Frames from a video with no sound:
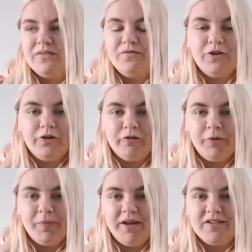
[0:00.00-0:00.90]
for a
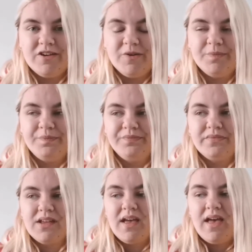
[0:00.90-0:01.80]
group I do,
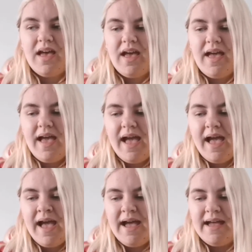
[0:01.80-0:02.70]

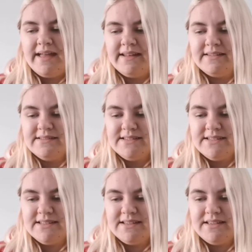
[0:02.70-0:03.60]

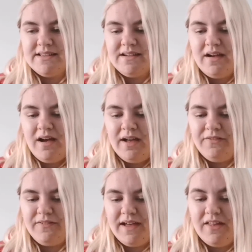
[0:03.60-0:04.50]
and I
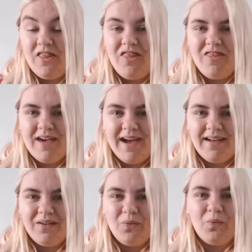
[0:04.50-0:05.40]
found
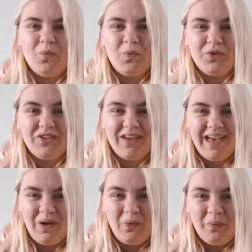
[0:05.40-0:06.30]
that was
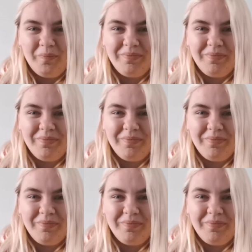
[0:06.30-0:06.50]
hell,